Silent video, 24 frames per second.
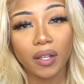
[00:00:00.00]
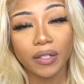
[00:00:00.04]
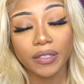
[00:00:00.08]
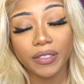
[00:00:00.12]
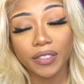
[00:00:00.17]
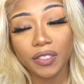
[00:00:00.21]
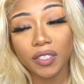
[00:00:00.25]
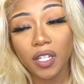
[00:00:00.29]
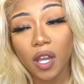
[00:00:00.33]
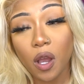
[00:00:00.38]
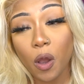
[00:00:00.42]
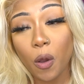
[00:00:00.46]

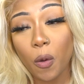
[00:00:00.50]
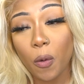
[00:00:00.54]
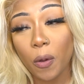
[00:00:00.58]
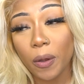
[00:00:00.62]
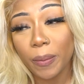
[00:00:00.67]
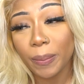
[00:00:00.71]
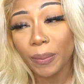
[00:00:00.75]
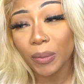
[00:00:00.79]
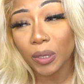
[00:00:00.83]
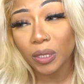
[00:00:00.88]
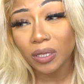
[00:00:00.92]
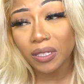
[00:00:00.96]
so
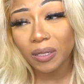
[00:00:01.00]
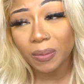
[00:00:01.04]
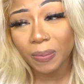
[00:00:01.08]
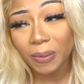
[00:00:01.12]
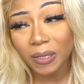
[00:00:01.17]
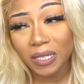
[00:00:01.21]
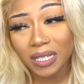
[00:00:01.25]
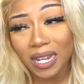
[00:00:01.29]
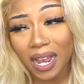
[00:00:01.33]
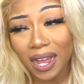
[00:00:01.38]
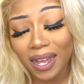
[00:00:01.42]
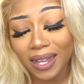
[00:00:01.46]

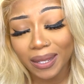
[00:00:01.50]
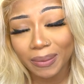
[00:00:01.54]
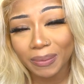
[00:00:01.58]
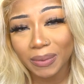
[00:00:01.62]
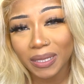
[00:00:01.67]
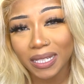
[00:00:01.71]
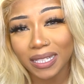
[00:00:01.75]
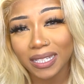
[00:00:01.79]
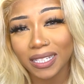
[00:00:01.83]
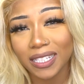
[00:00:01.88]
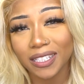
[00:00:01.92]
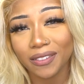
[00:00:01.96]
multiple
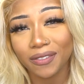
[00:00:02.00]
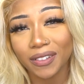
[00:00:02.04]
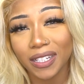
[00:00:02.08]
times in this